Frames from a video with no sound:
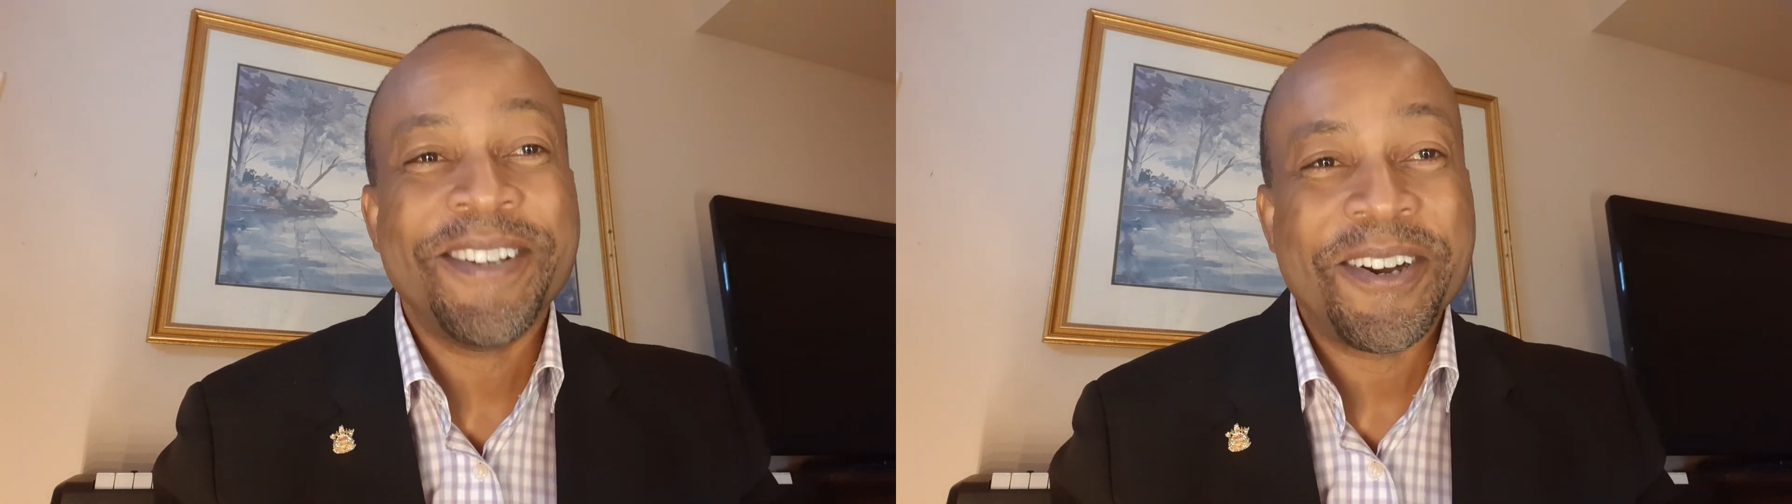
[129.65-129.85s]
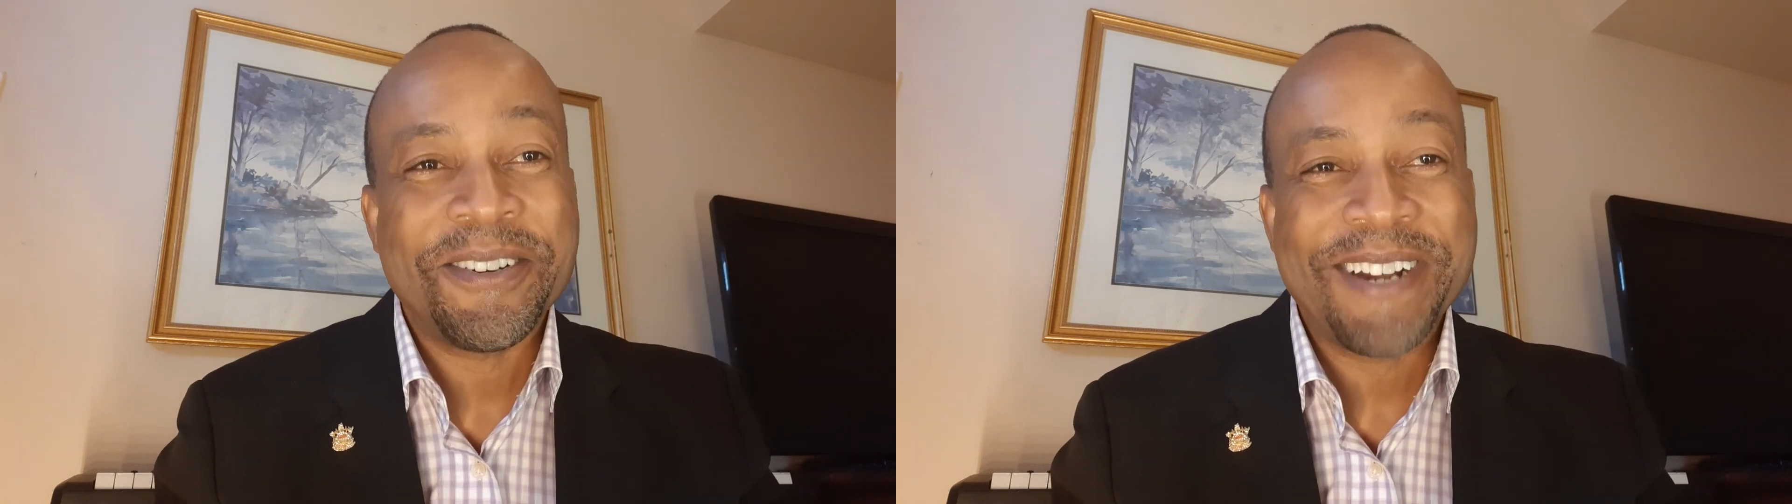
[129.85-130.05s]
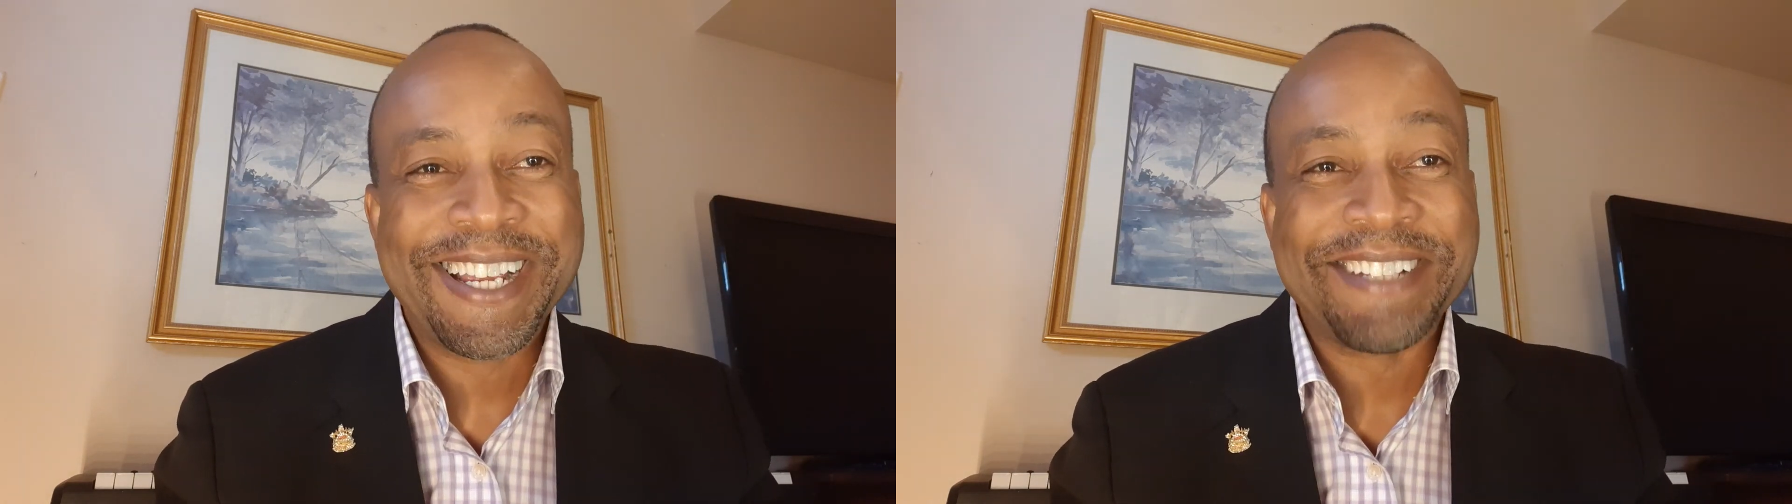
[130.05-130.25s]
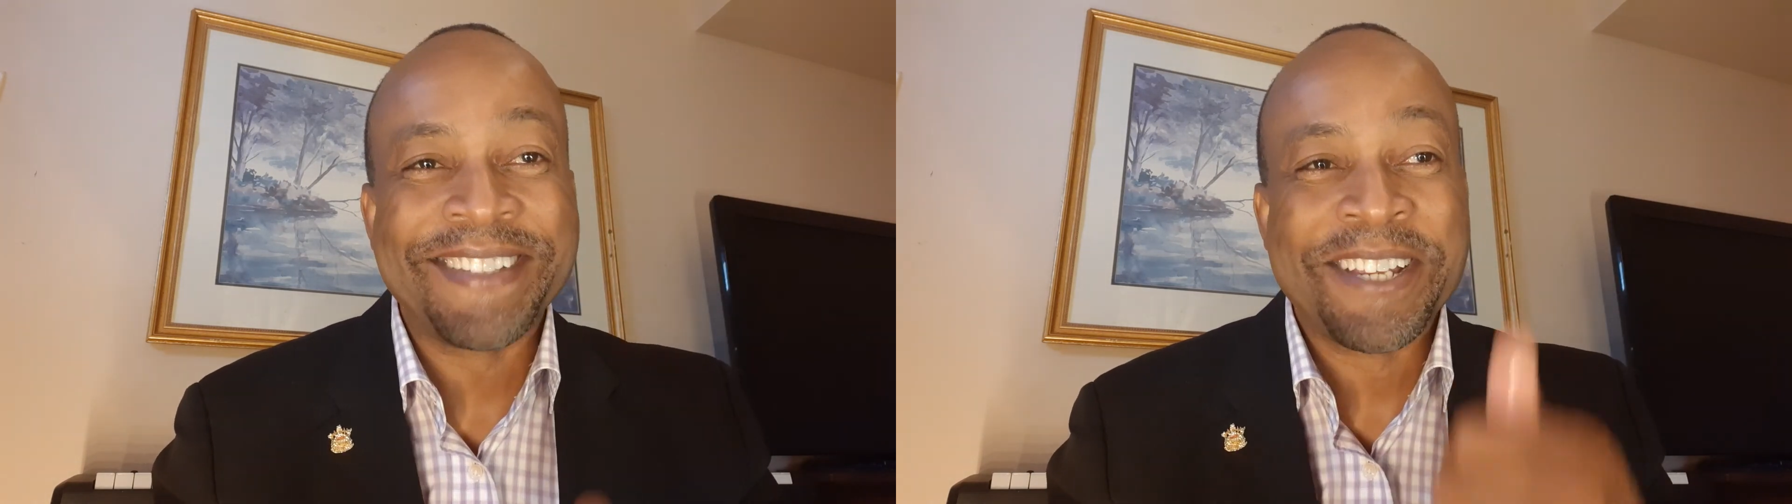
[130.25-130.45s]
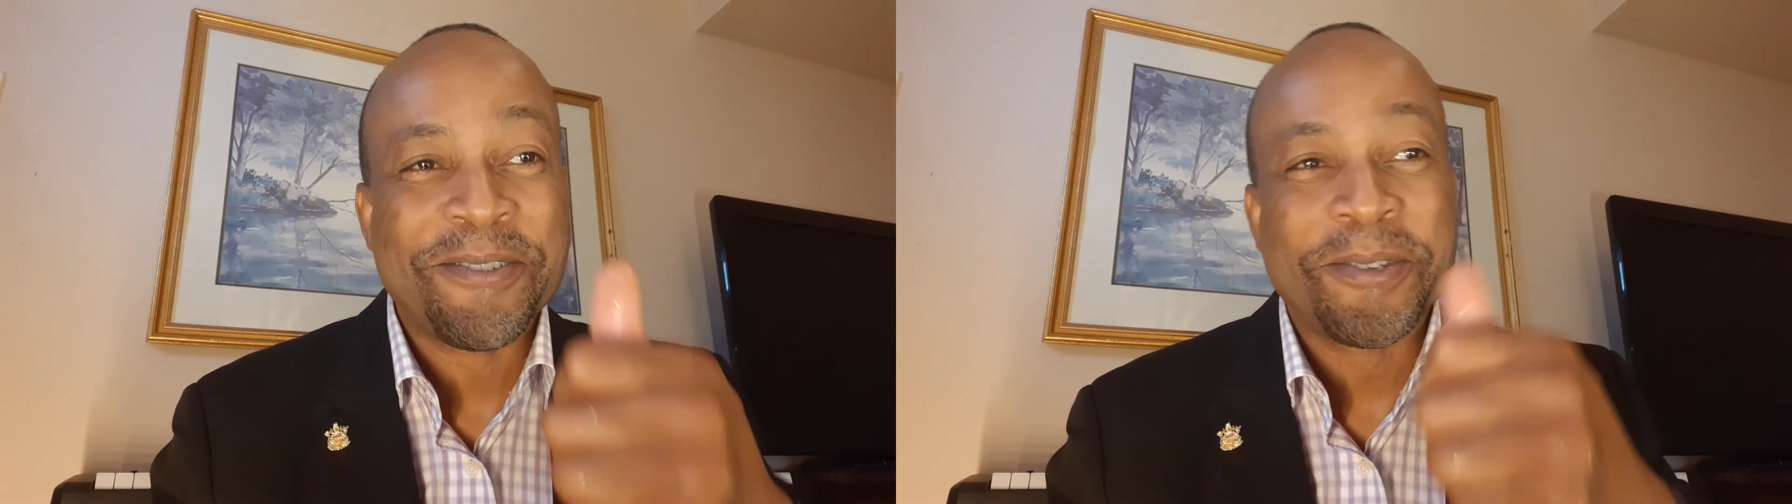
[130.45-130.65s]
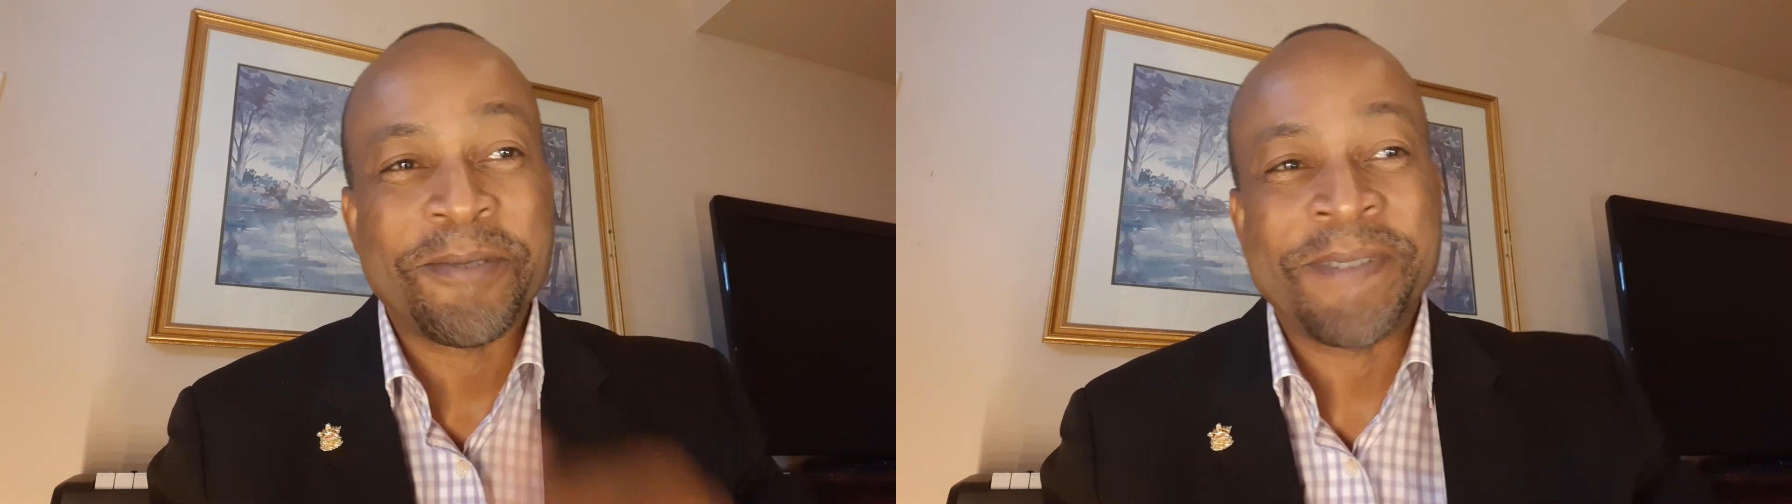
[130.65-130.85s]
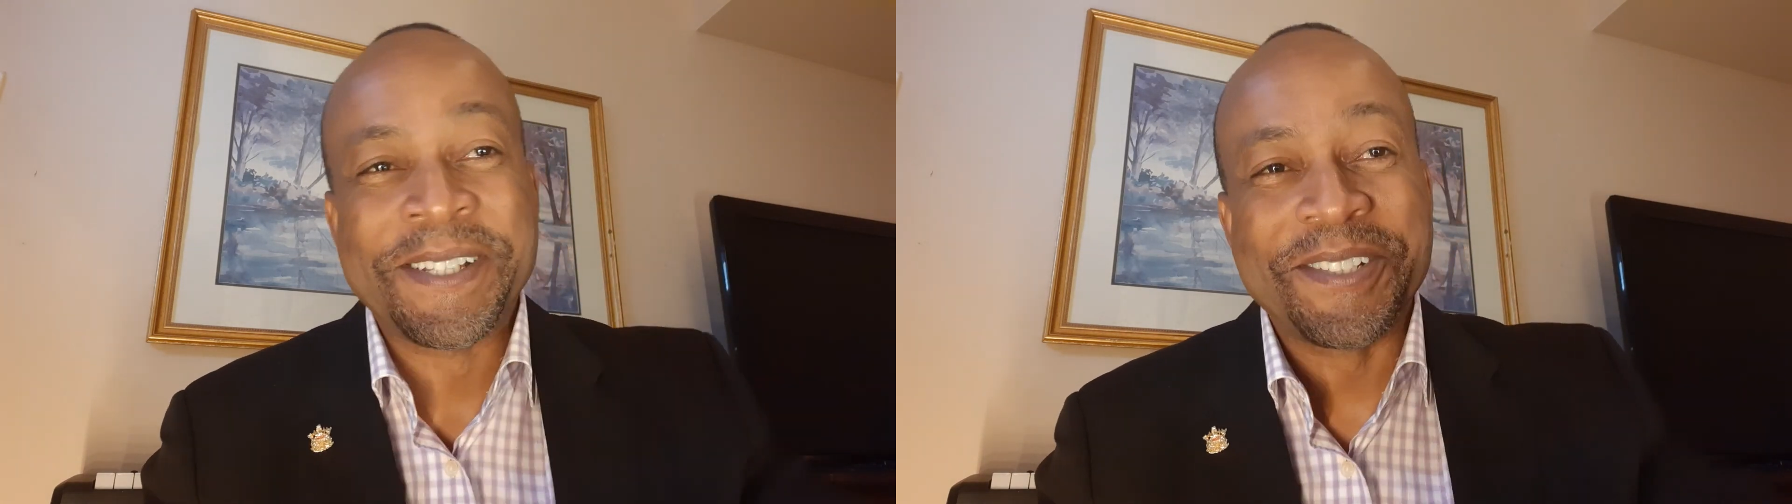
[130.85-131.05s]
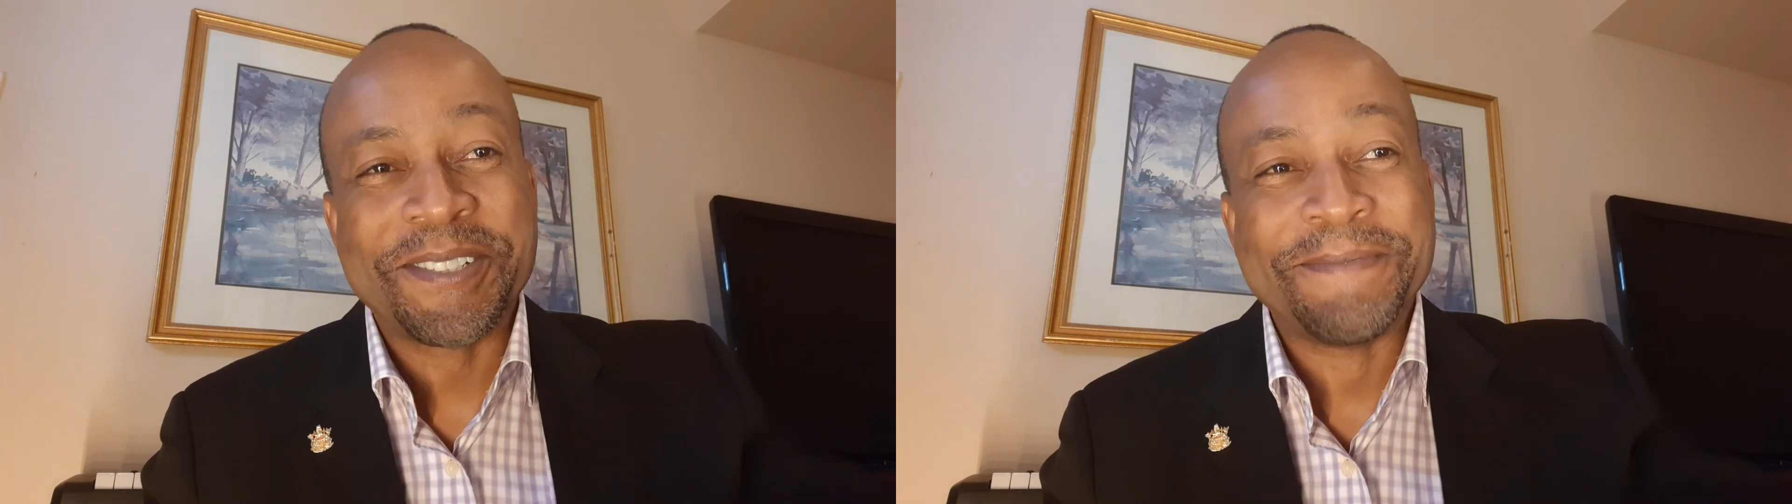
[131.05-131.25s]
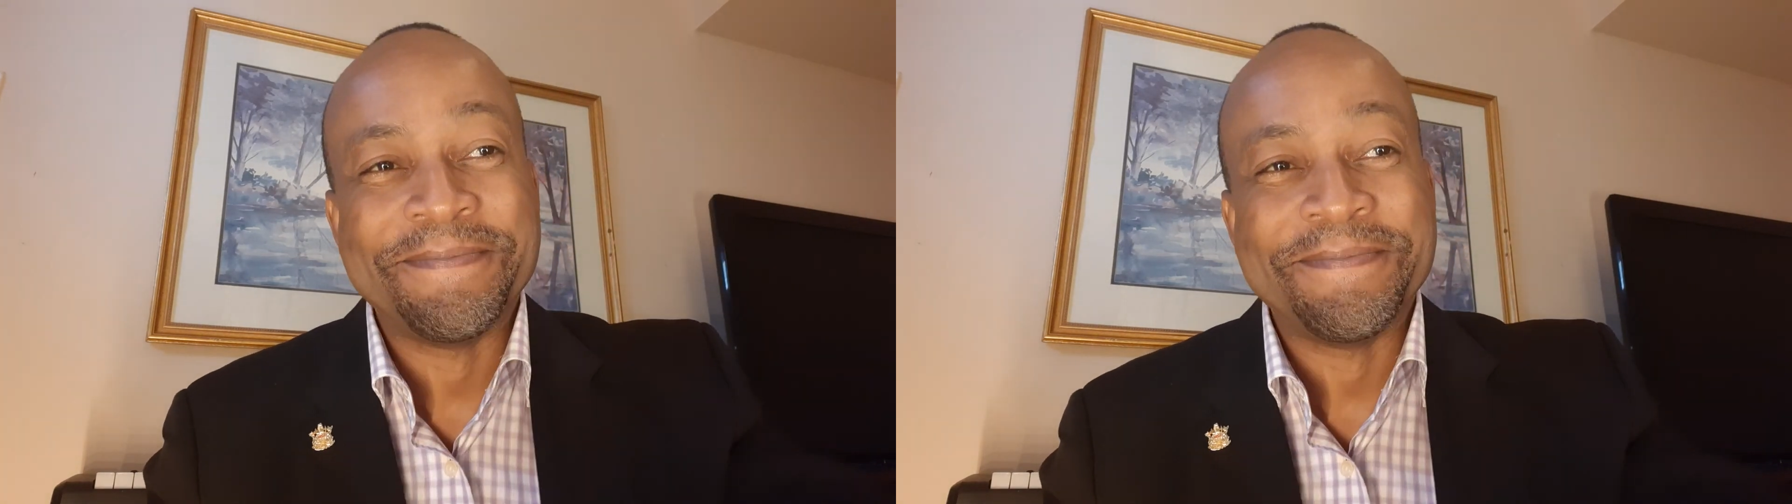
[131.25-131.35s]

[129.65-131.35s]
All right. Thank you so much.